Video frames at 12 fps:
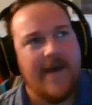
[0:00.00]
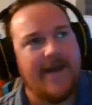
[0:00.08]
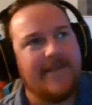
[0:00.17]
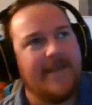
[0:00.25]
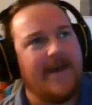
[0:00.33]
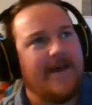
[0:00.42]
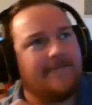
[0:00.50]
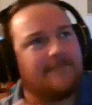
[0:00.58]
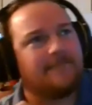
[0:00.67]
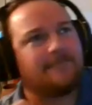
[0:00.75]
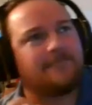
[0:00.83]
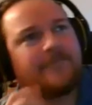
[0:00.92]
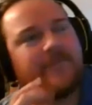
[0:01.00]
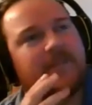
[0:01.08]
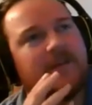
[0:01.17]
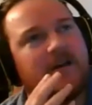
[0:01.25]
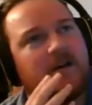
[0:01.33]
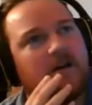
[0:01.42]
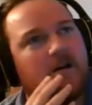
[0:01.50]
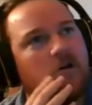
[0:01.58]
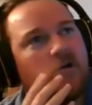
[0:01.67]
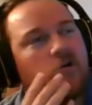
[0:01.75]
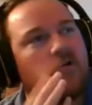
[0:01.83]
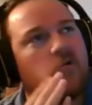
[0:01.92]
And then I